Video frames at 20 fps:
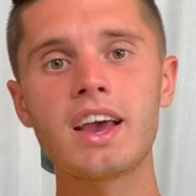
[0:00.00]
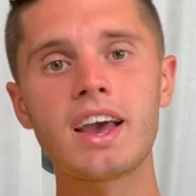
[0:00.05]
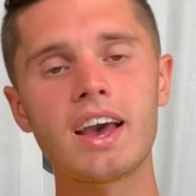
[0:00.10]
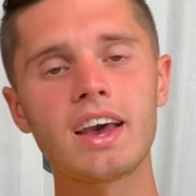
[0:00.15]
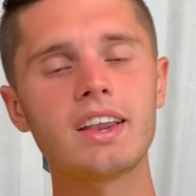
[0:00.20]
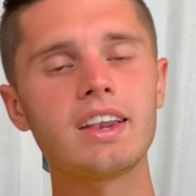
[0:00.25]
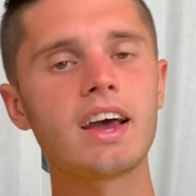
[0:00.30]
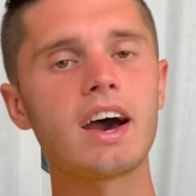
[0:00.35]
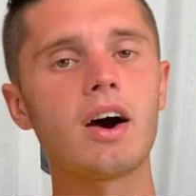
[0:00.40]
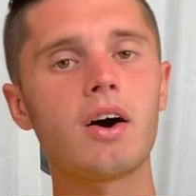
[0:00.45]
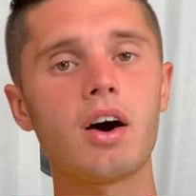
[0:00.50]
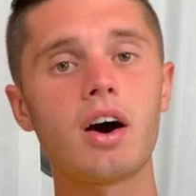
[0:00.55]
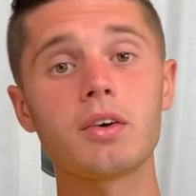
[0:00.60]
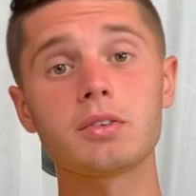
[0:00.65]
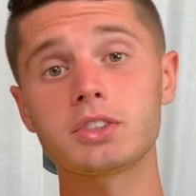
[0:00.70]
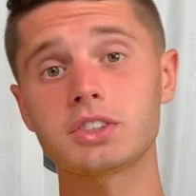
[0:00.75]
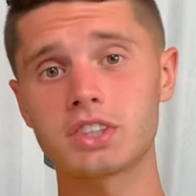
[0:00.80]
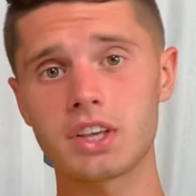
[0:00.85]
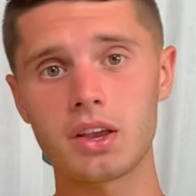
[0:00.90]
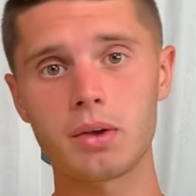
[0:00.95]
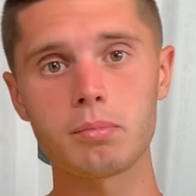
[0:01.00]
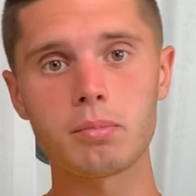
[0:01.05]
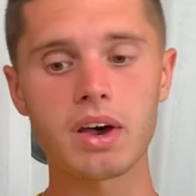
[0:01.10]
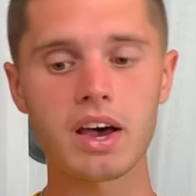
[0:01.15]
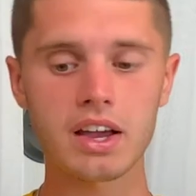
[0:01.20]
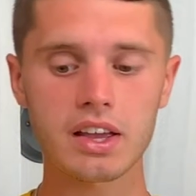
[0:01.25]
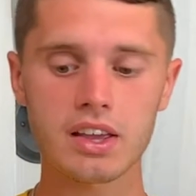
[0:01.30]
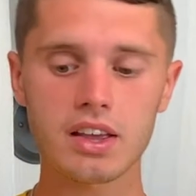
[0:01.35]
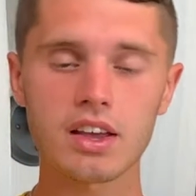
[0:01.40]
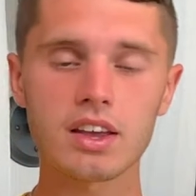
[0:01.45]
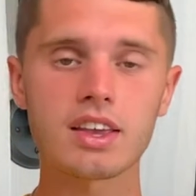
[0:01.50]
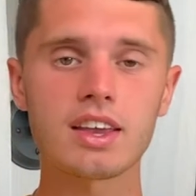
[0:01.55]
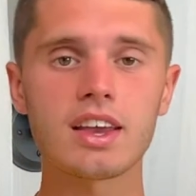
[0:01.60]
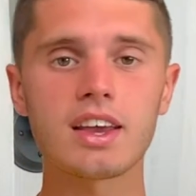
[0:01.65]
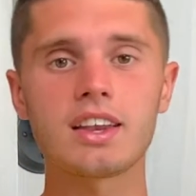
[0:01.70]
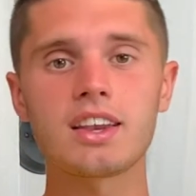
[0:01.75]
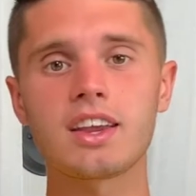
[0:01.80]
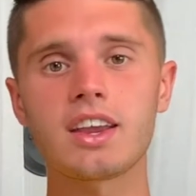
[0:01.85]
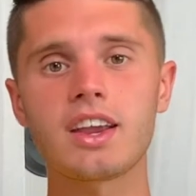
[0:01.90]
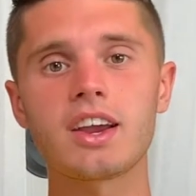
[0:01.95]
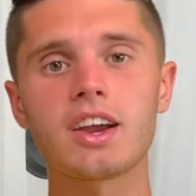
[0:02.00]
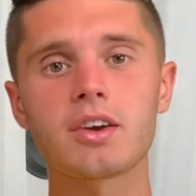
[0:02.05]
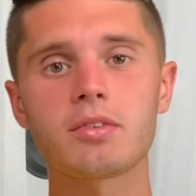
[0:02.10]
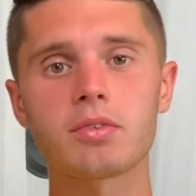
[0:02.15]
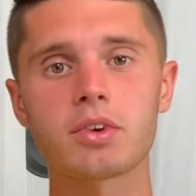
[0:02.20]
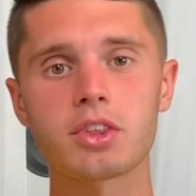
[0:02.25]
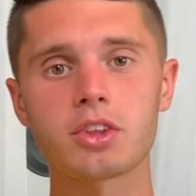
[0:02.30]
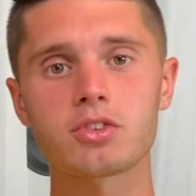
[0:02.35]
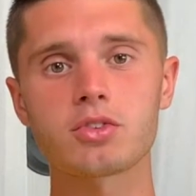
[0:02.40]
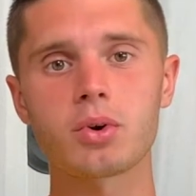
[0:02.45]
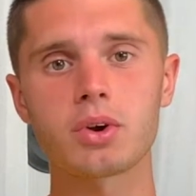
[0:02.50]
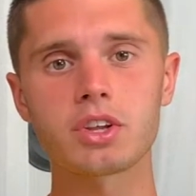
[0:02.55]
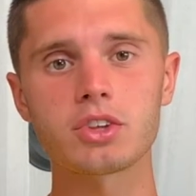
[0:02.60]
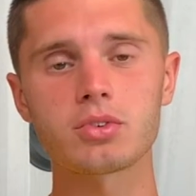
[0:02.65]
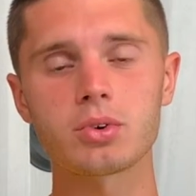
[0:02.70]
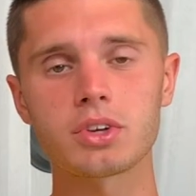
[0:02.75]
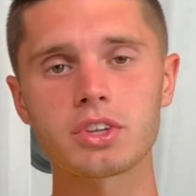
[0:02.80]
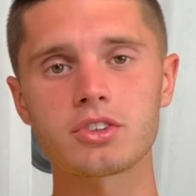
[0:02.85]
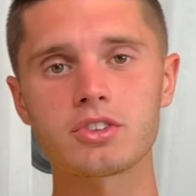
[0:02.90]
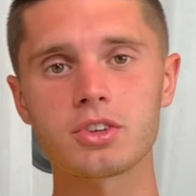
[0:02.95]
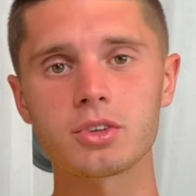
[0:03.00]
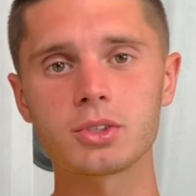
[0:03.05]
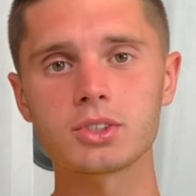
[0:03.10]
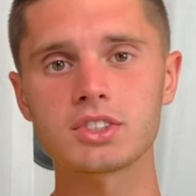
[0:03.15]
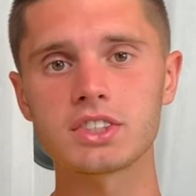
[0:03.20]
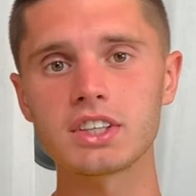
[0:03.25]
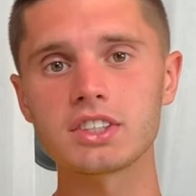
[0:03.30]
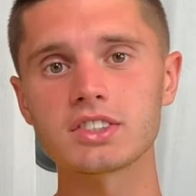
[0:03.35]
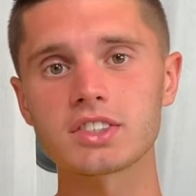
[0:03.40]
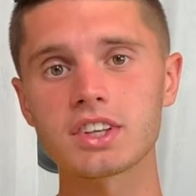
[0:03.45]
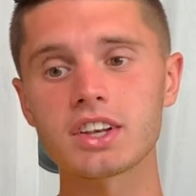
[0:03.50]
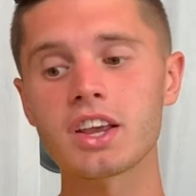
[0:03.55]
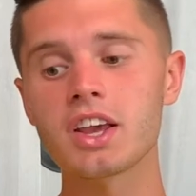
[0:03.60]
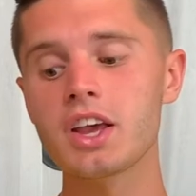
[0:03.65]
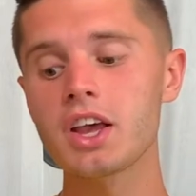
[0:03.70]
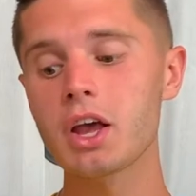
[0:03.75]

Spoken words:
And now obviously I'm back again here for the 2022 season.